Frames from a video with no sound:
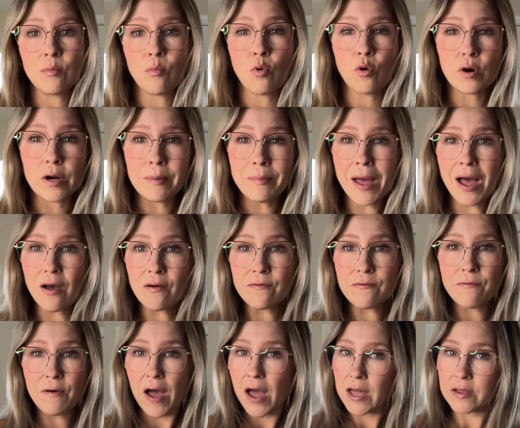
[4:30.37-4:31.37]
morning
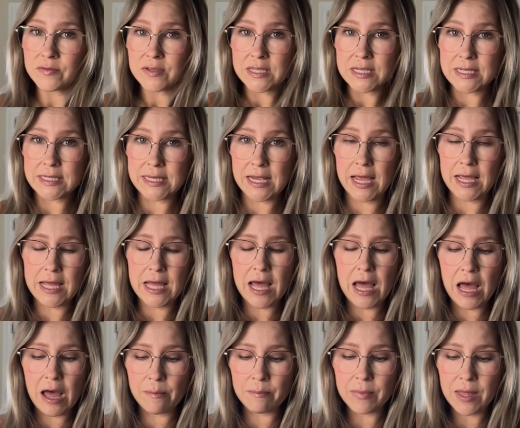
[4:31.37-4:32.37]
about 5, 6
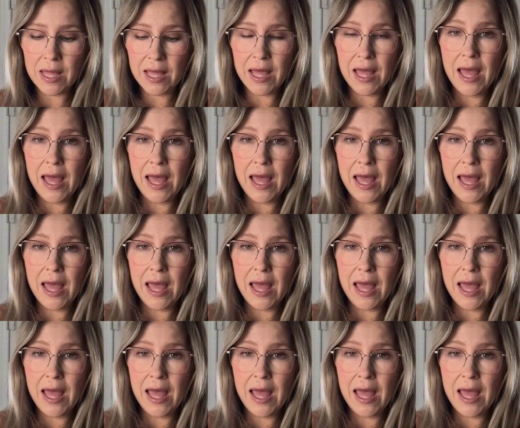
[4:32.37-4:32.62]
a.m.